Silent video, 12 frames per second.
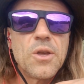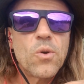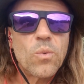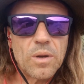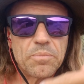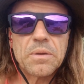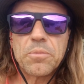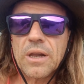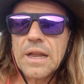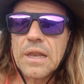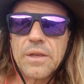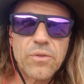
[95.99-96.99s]
where people
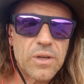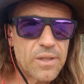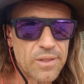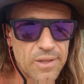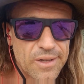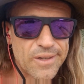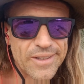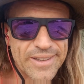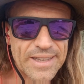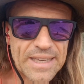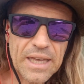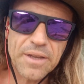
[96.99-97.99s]
are living in
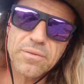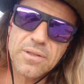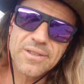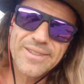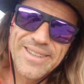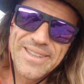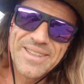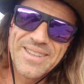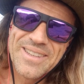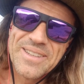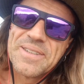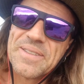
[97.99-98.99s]
the caves.
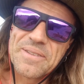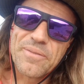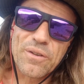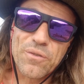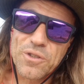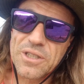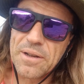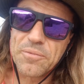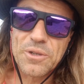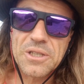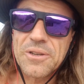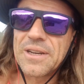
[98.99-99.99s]
But for some
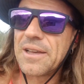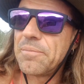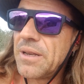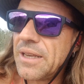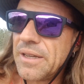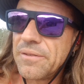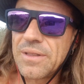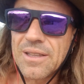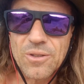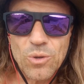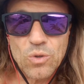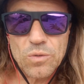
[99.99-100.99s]
reason, I believe
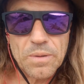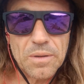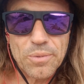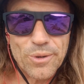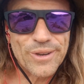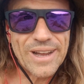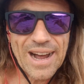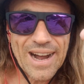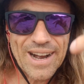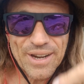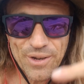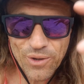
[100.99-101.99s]
that those people
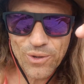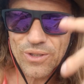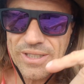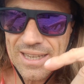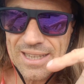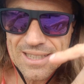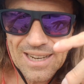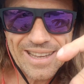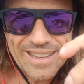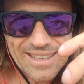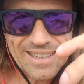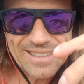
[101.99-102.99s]
are not just
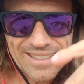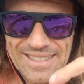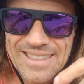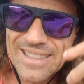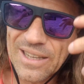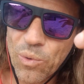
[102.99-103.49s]
like the